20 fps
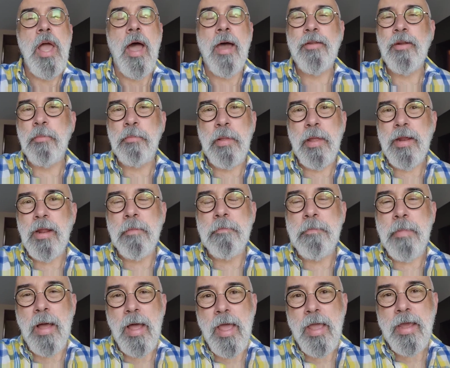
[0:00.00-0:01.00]
I don't plan on
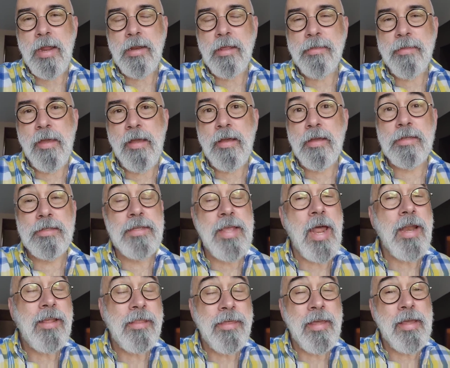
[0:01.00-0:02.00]
buying anything because
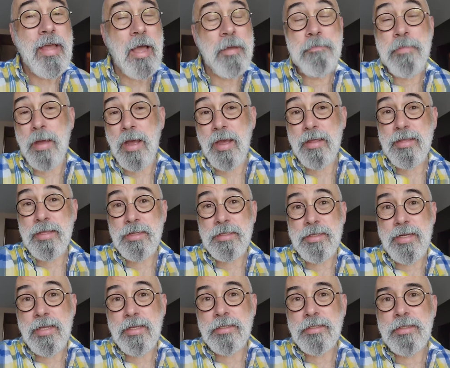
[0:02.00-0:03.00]
anything I buy these
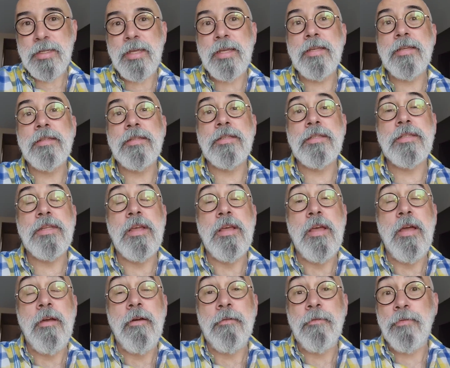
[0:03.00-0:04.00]
days is
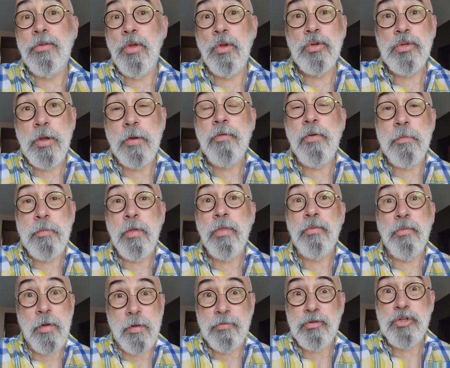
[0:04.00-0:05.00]
usually from a
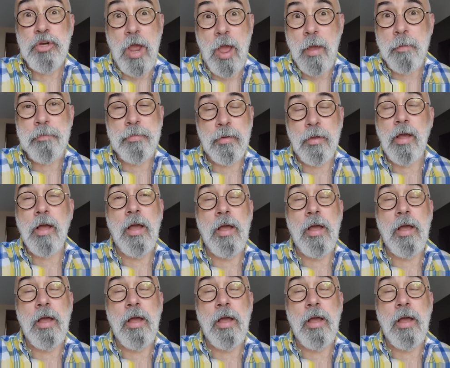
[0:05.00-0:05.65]
thrift shop,